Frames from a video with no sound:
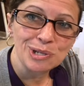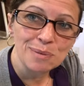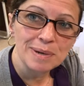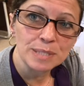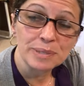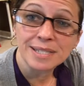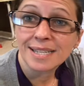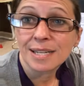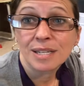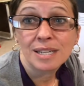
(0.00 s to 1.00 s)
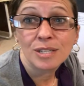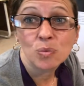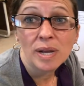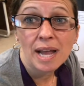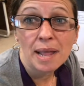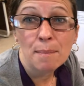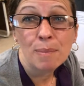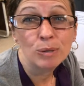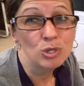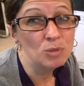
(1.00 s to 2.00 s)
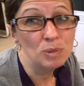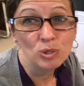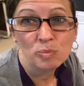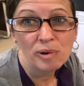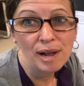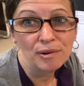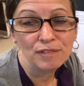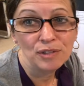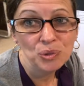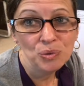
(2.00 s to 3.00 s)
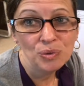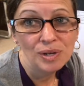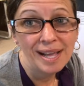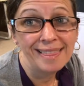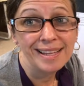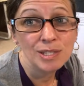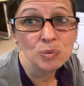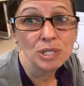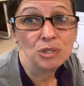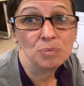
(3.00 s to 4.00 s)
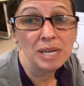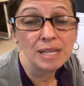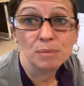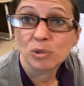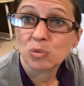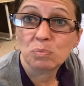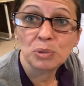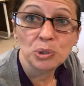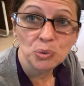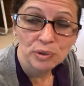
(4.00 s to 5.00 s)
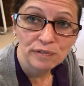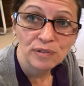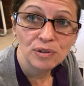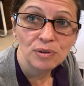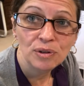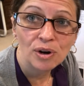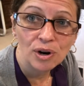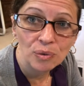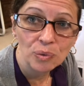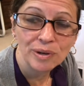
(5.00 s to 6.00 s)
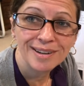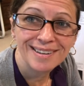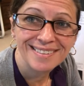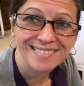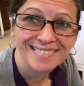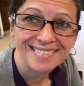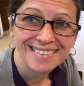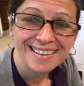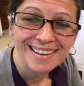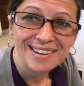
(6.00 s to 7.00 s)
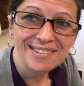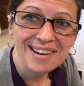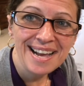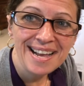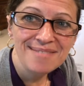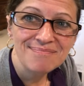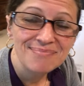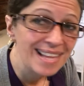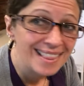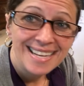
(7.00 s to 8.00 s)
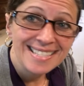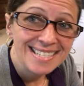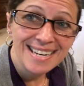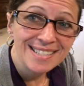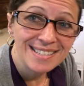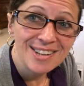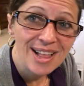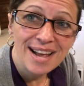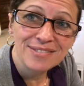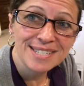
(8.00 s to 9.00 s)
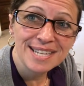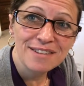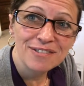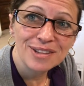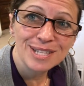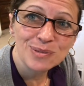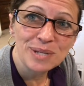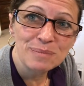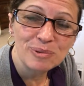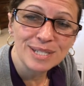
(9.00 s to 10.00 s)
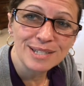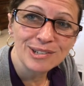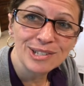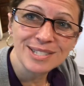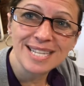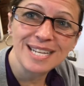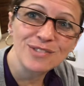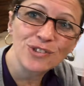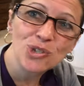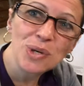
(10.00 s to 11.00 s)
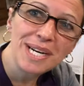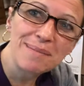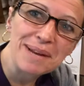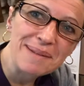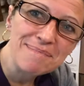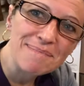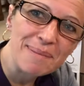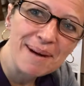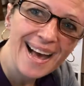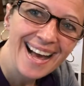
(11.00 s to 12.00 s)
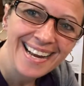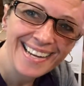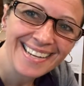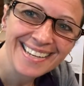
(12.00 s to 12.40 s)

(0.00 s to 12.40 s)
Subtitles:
best because that is when I am most proud of you, and that's when you make the most beautiful artwork. Okay, that's it. That's all I have to say for this week, boys and girls. Thanks for joining me. Bye-bye.